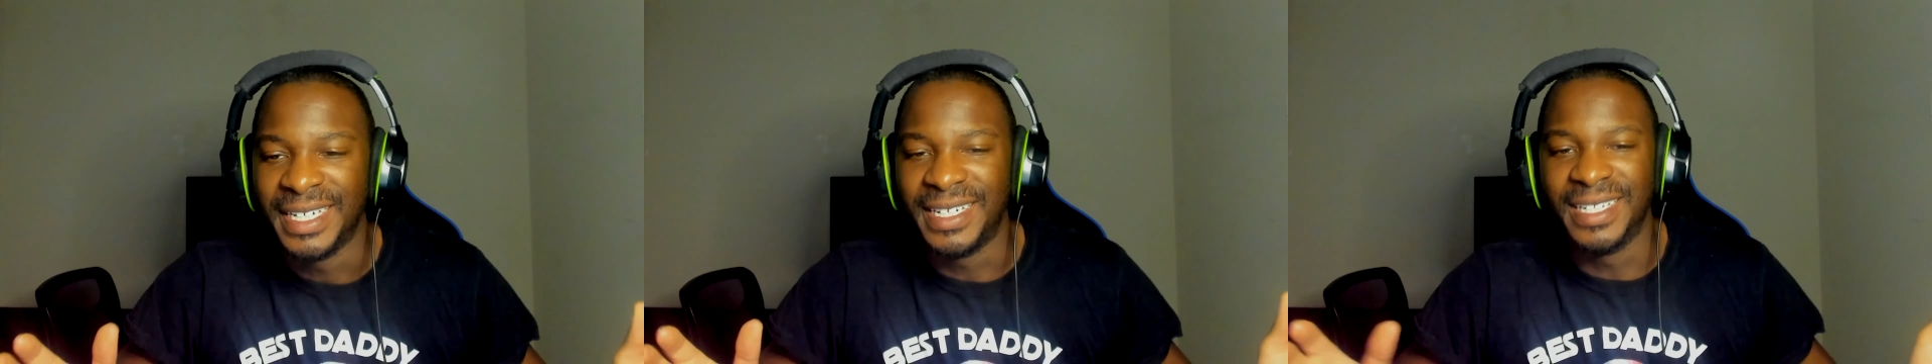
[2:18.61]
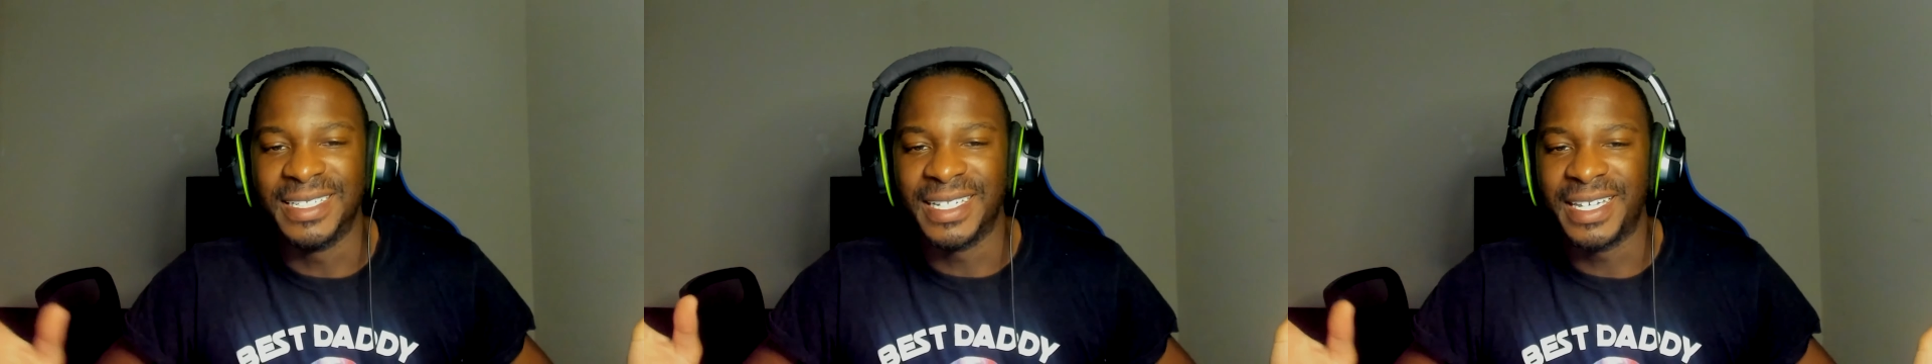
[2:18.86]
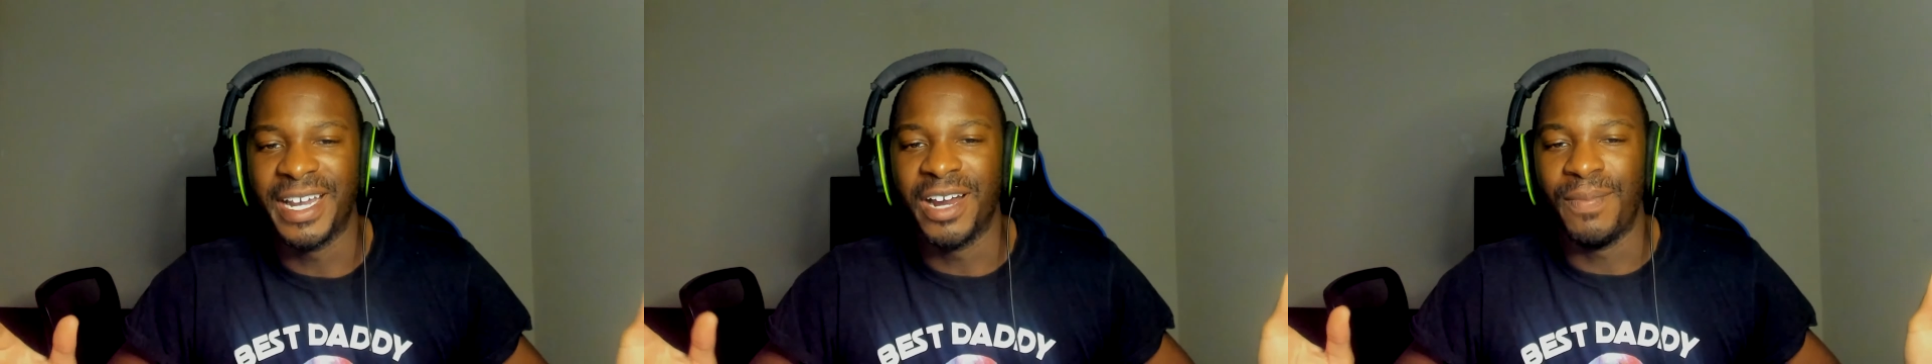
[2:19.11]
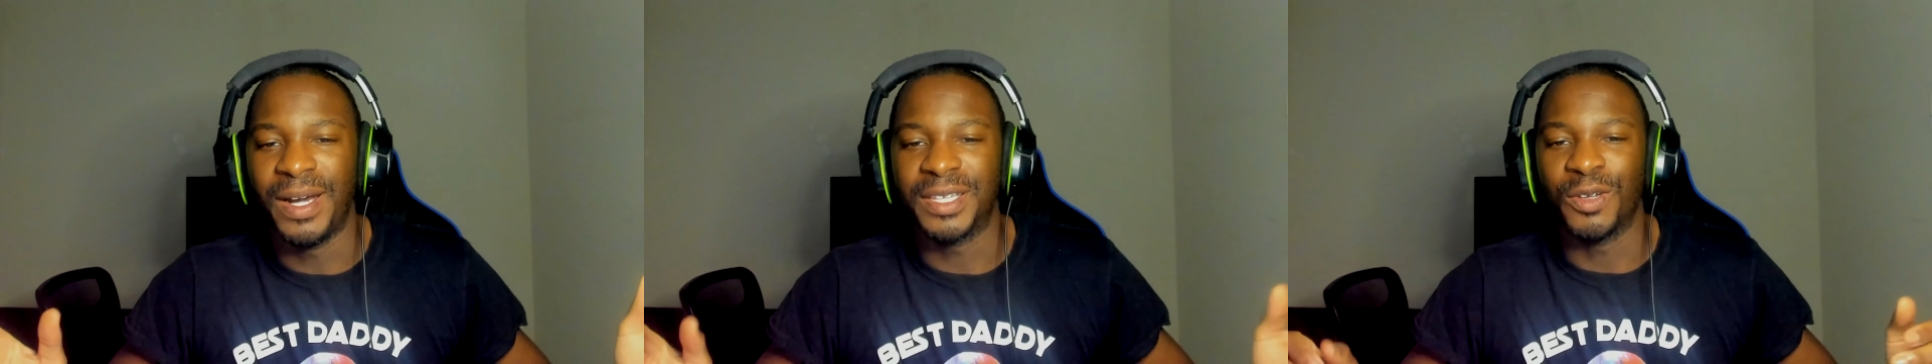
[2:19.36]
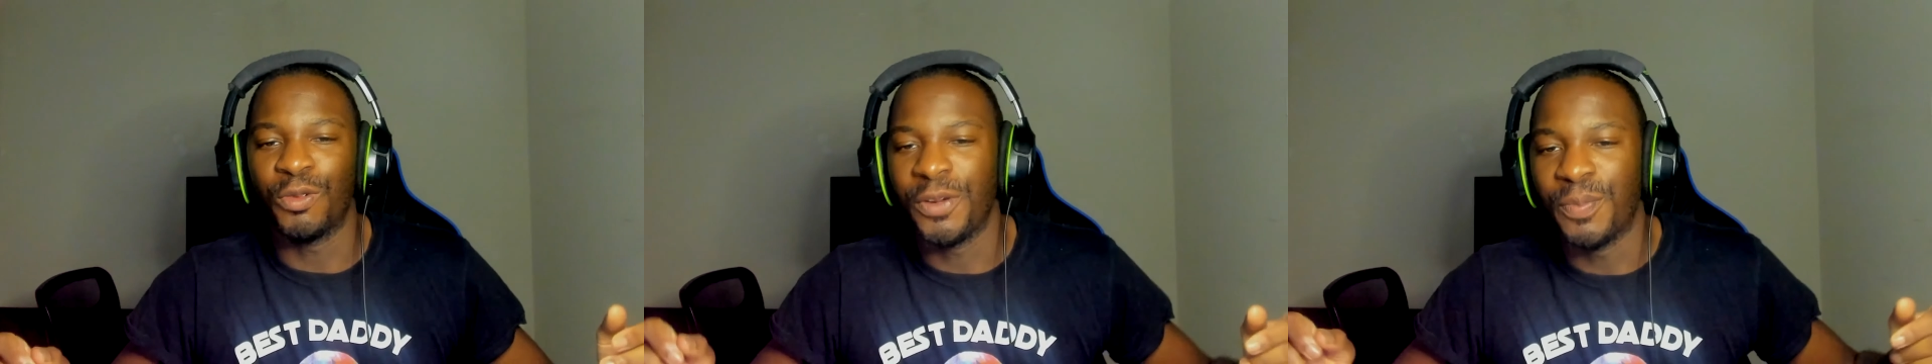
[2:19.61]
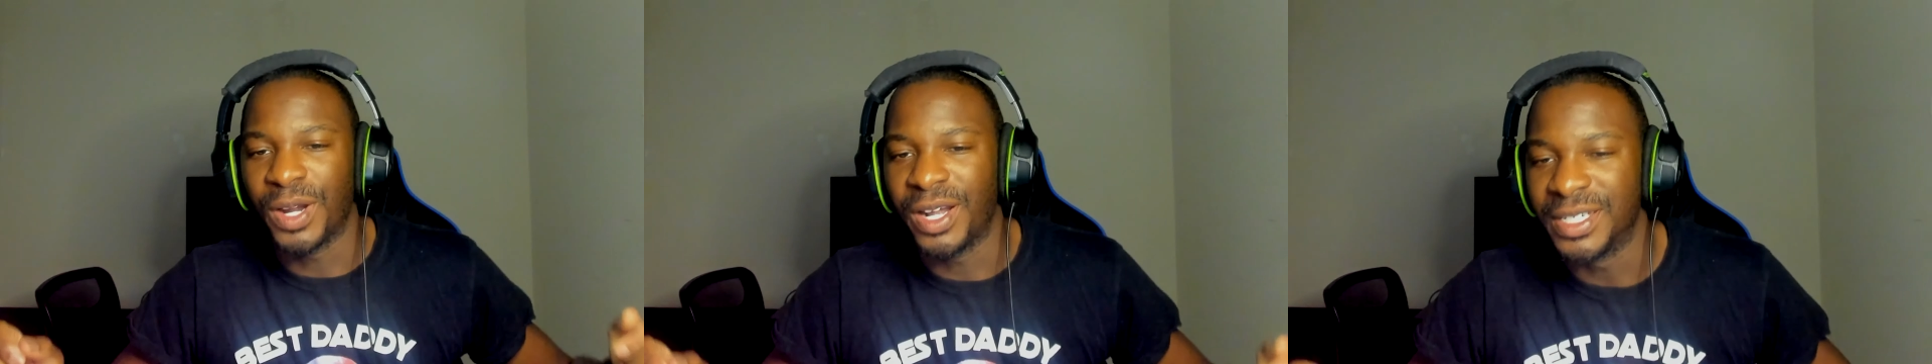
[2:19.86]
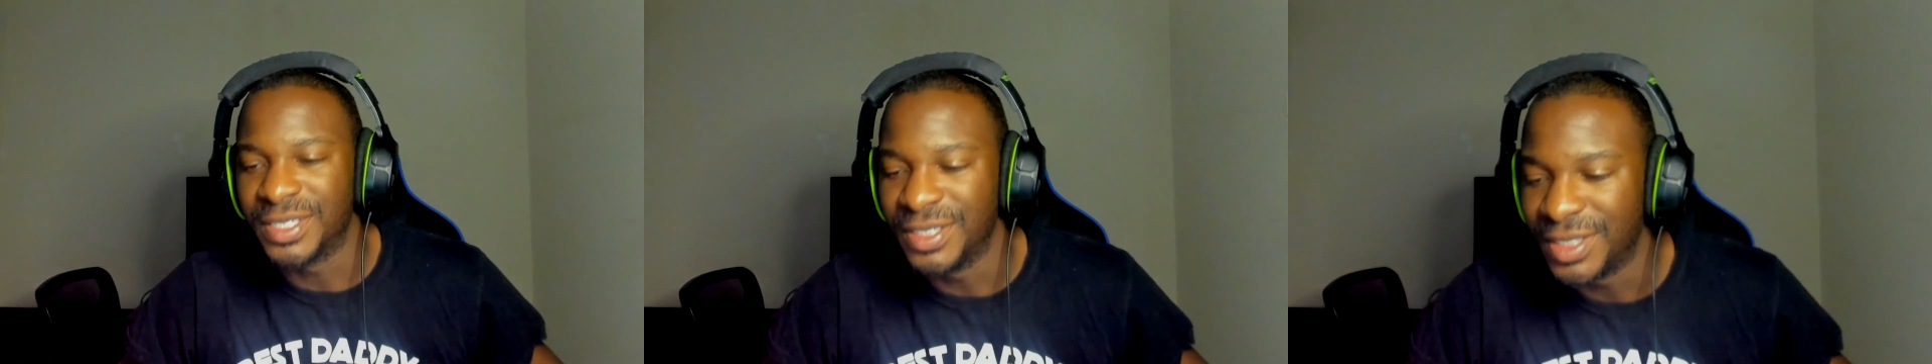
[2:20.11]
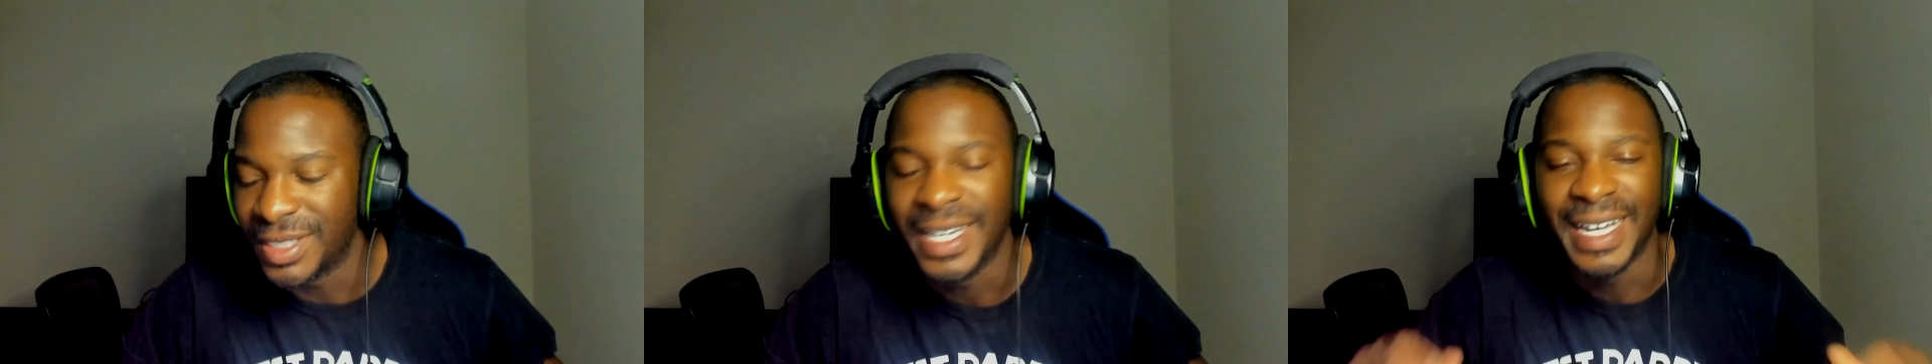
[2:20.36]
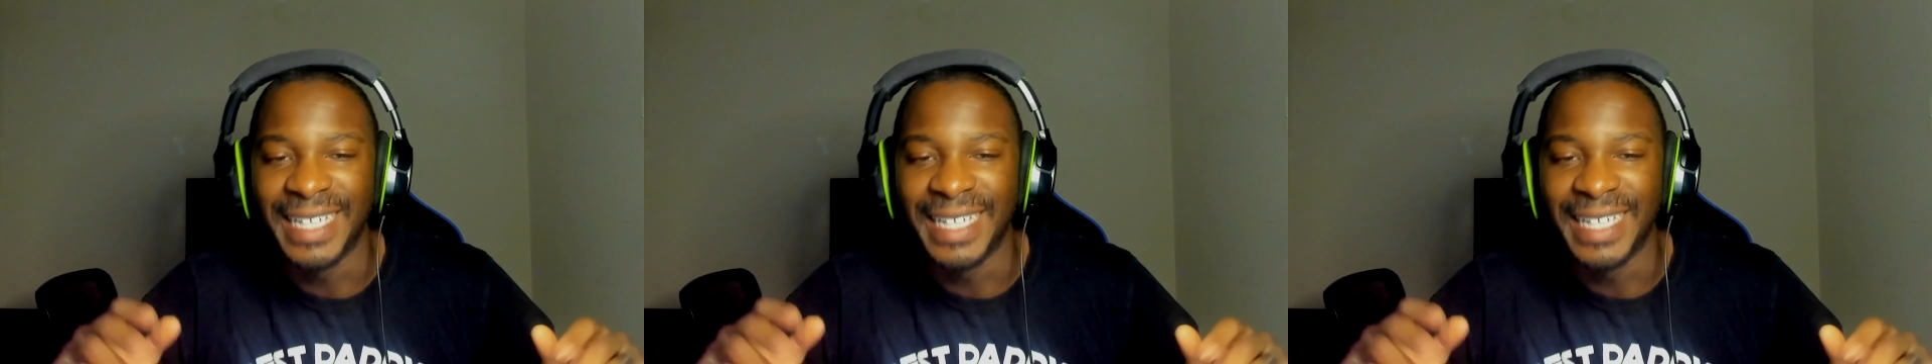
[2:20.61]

doesn't care about the repercussions